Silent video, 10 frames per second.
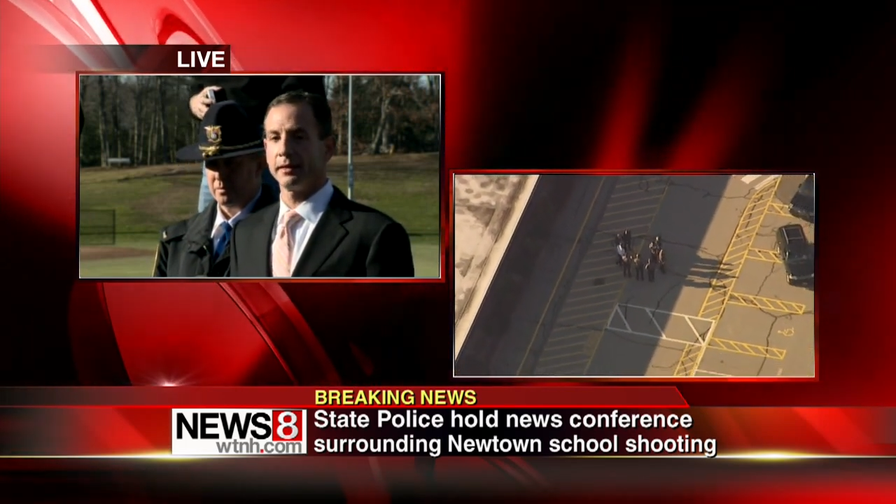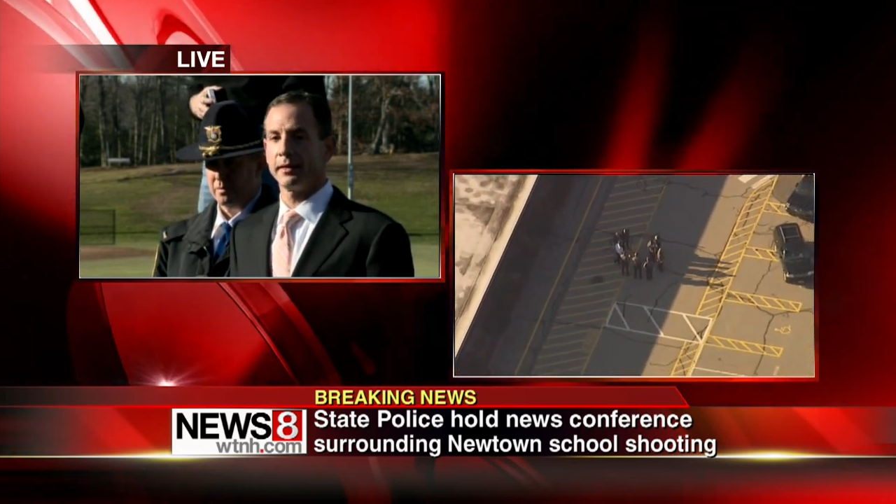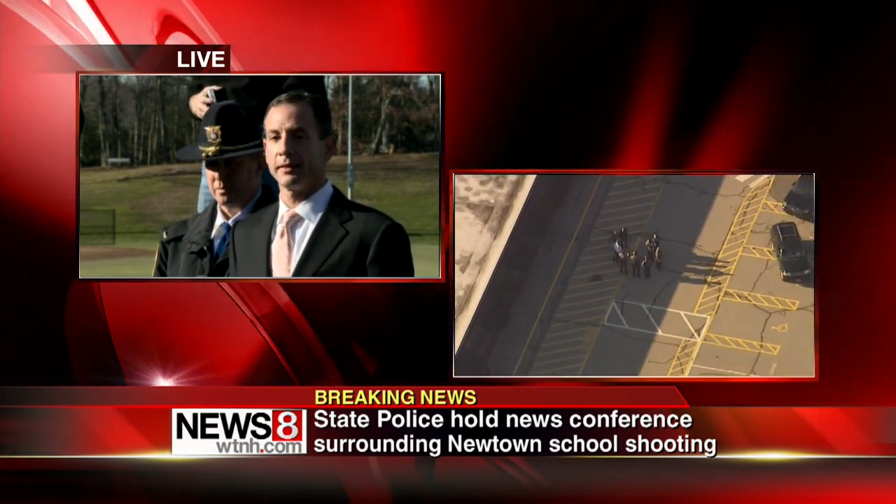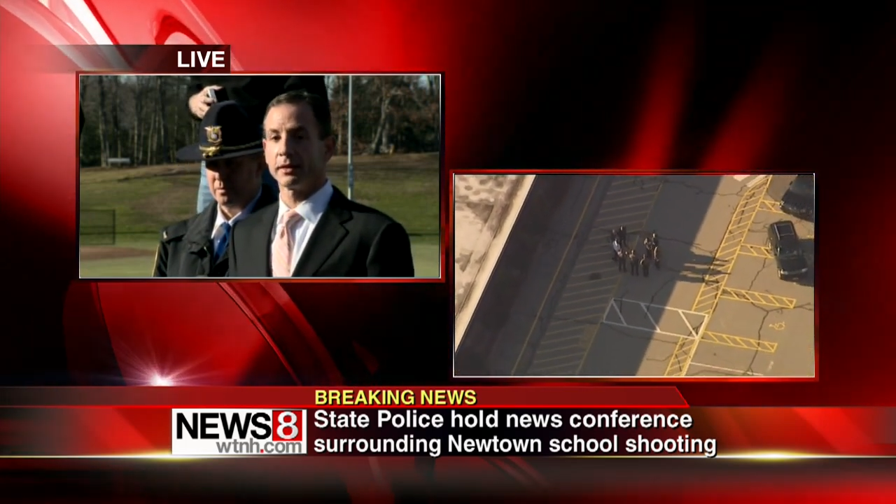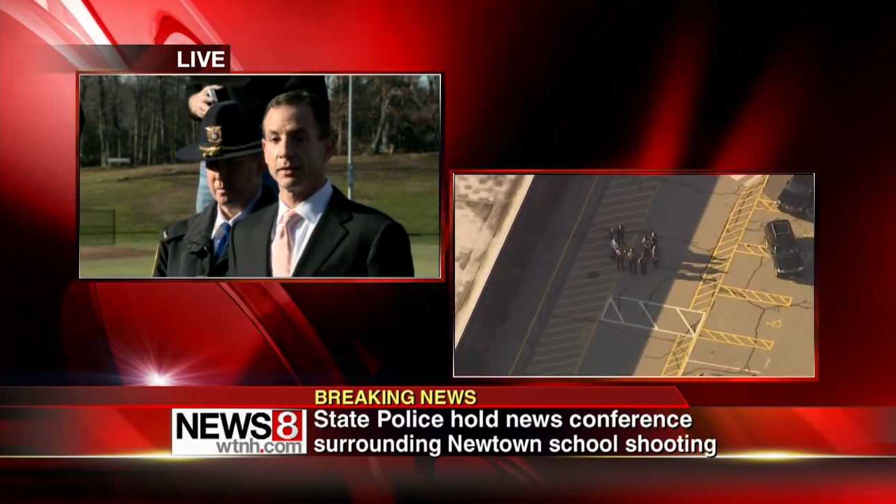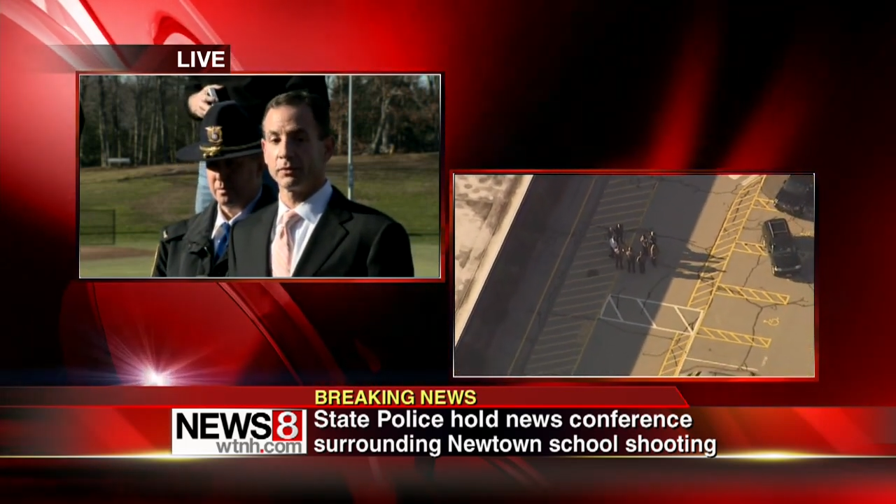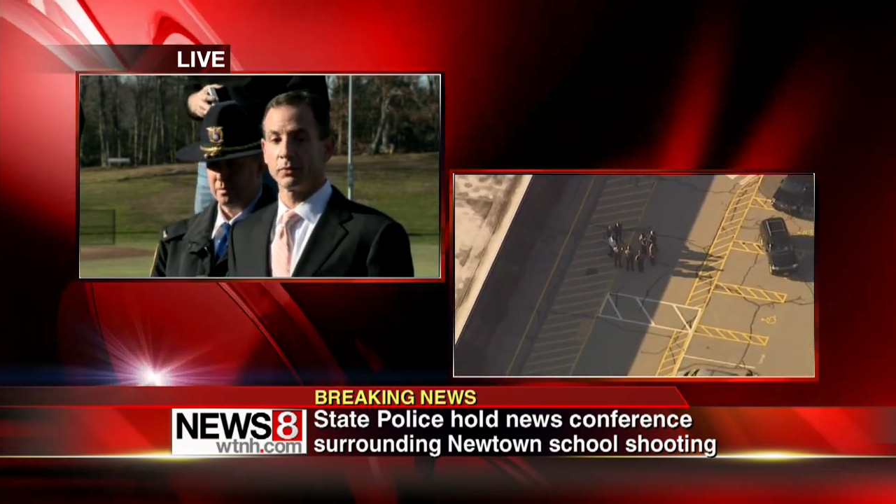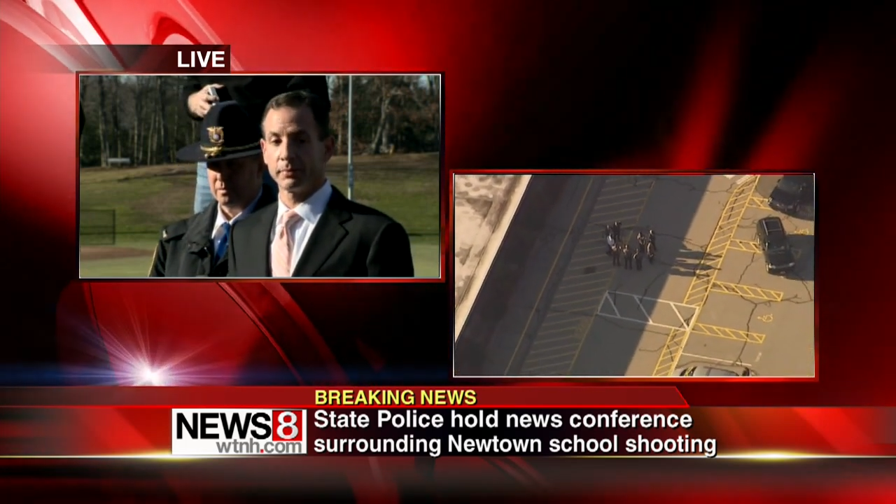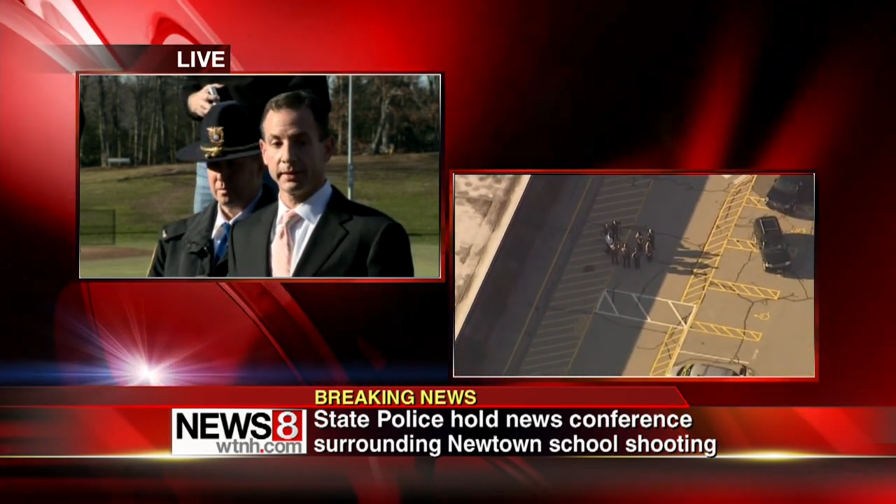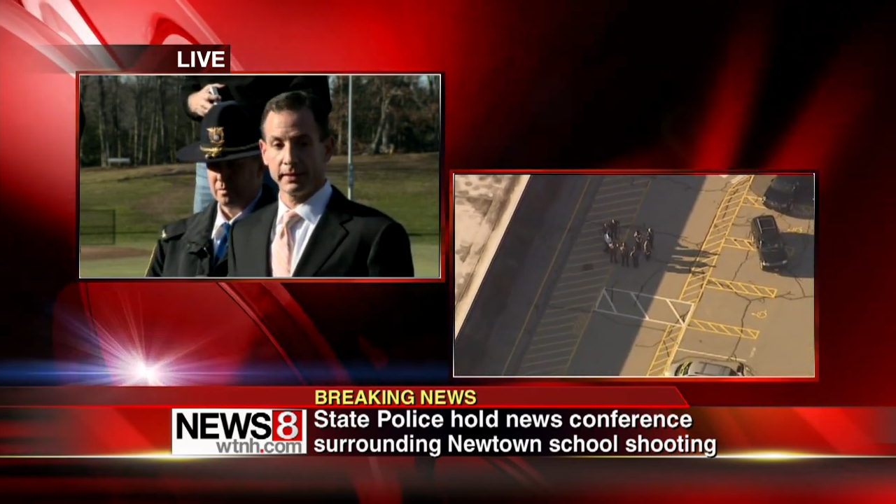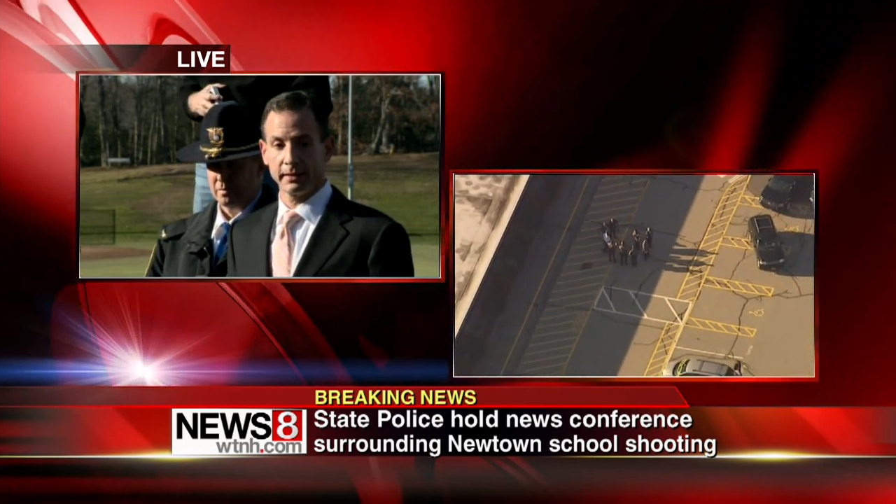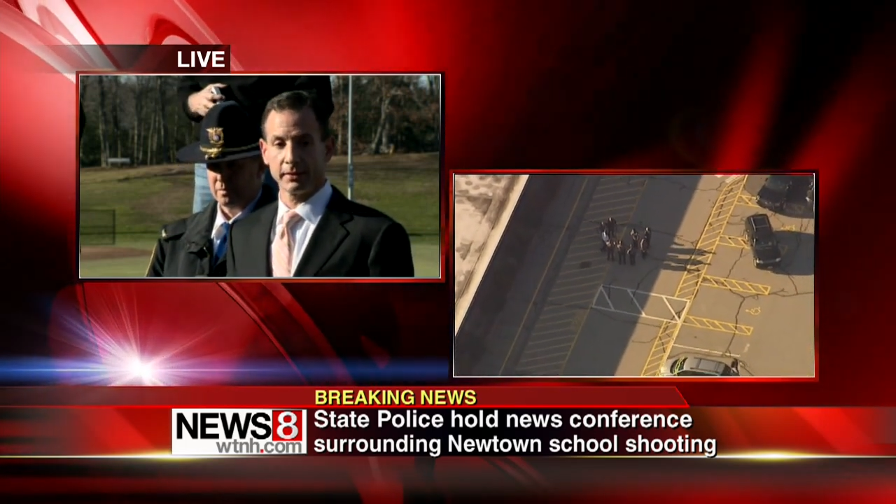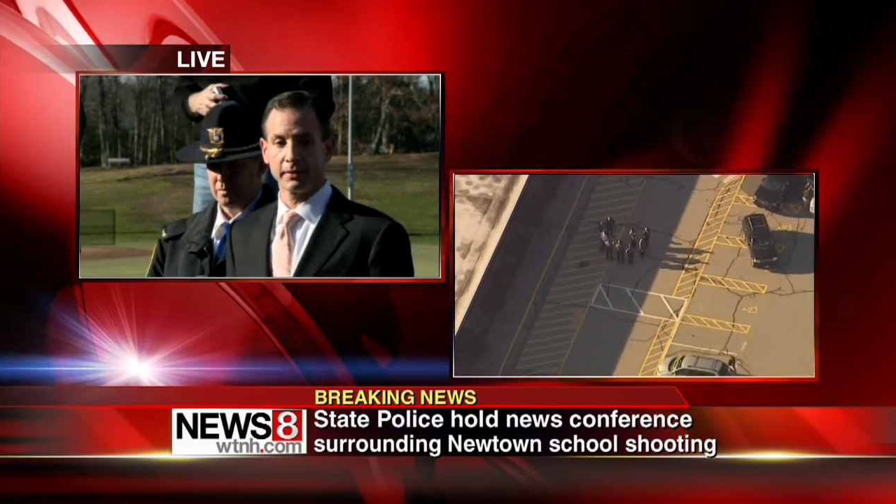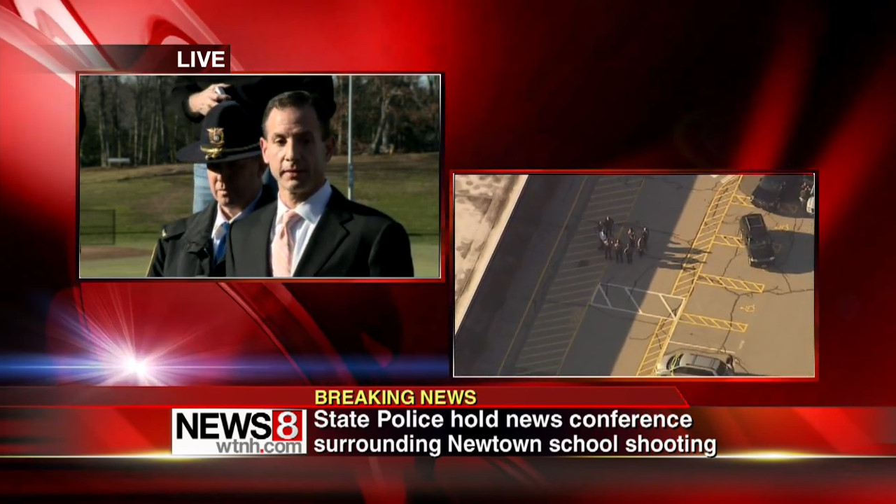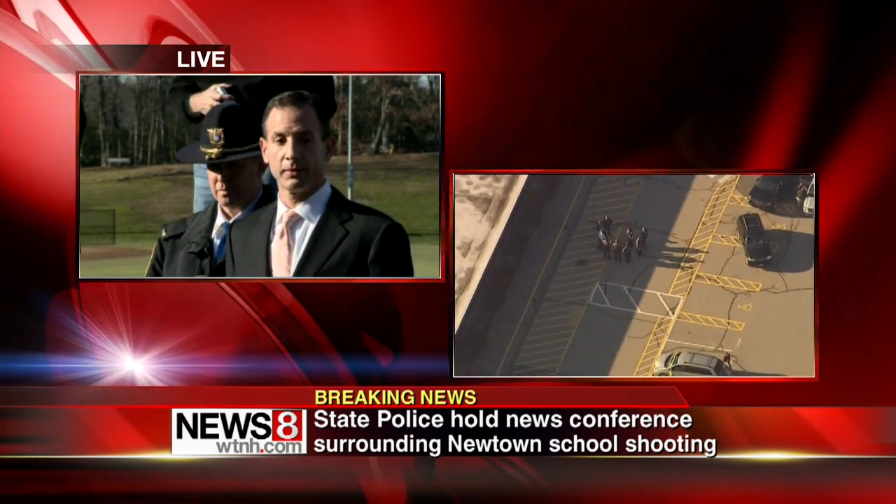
uh, the governor will be here,